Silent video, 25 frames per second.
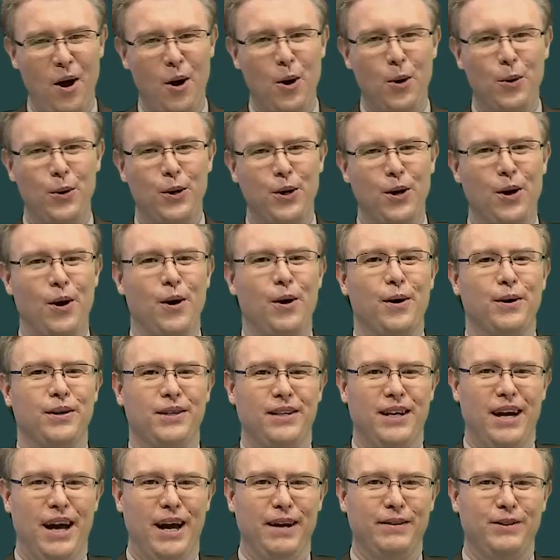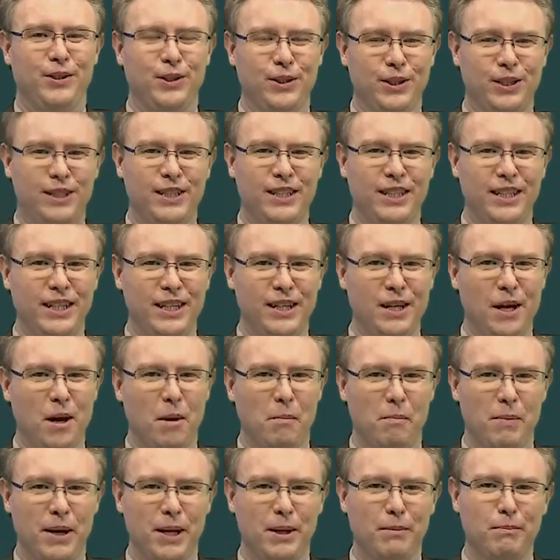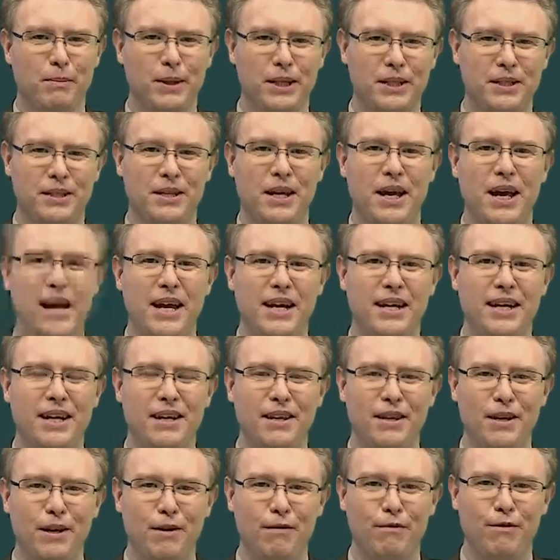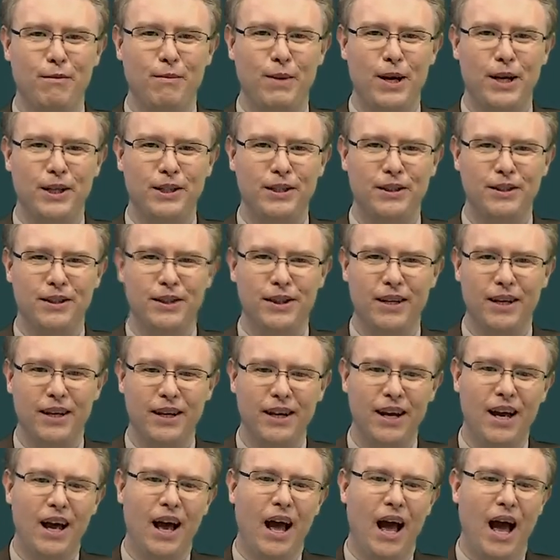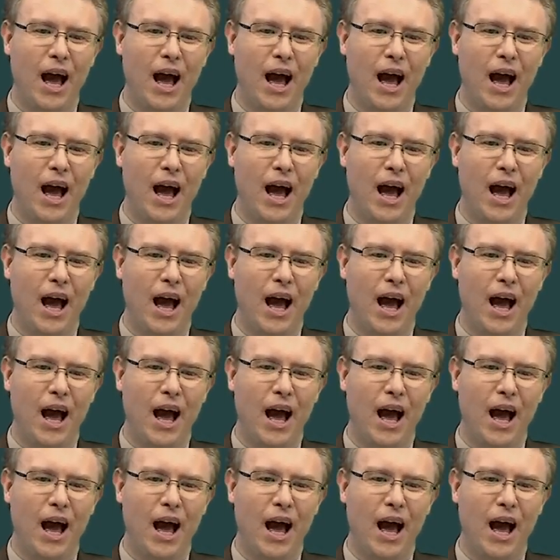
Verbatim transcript: oh God, I've just seen a big mistake in the information there.